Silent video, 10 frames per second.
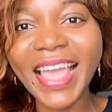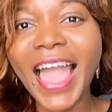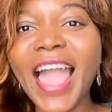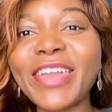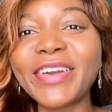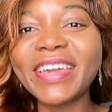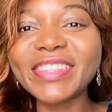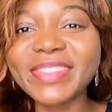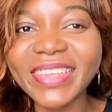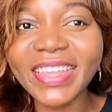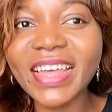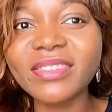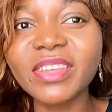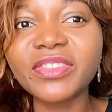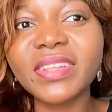and your hands together
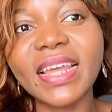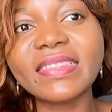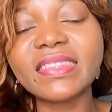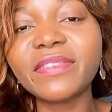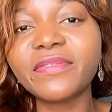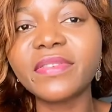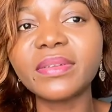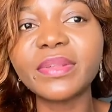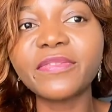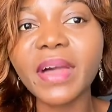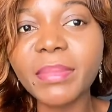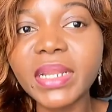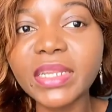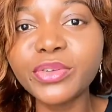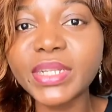to ensure that the
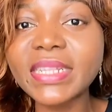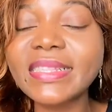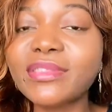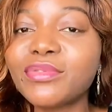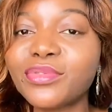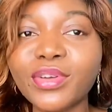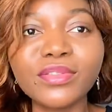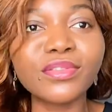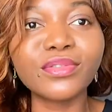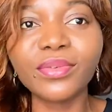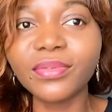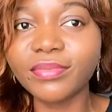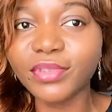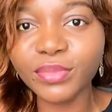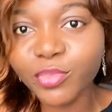family unit still runs
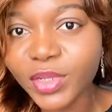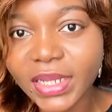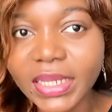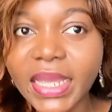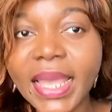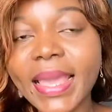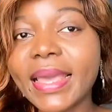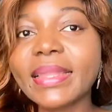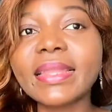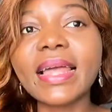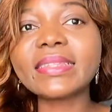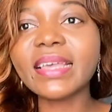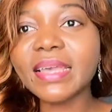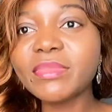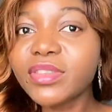smoothly. There are
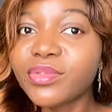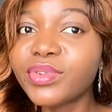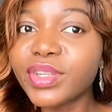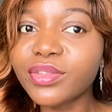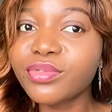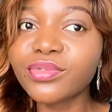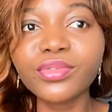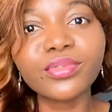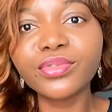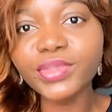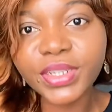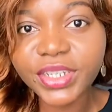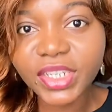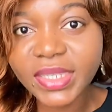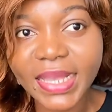times you will need to do the
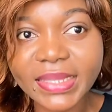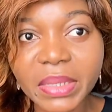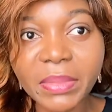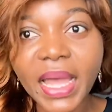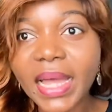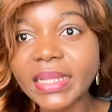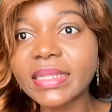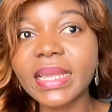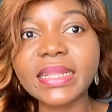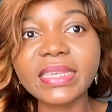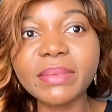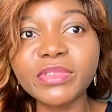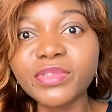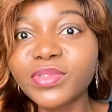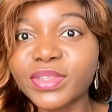dishes as the man. There are times
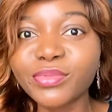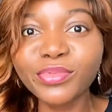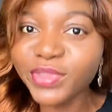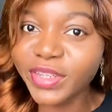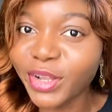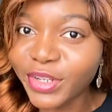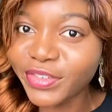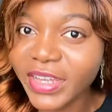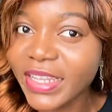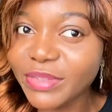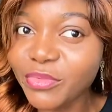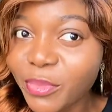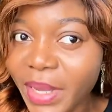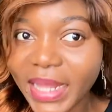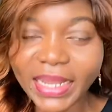you need to do the laundry as the
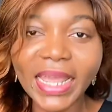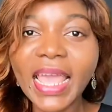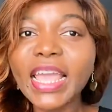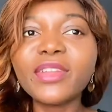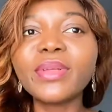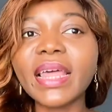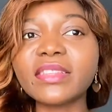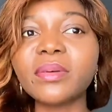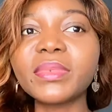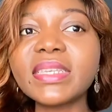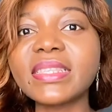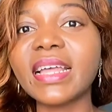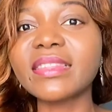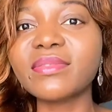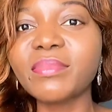woman. There are some things
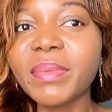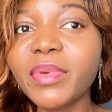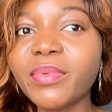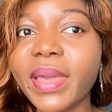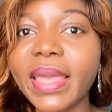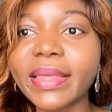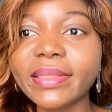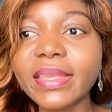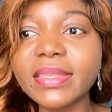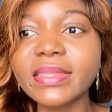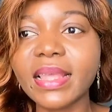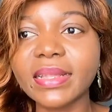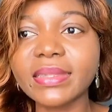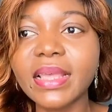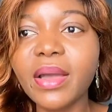that maybe were things
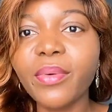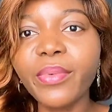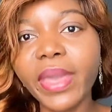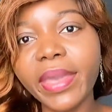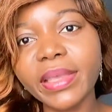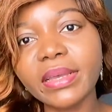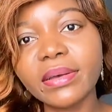that were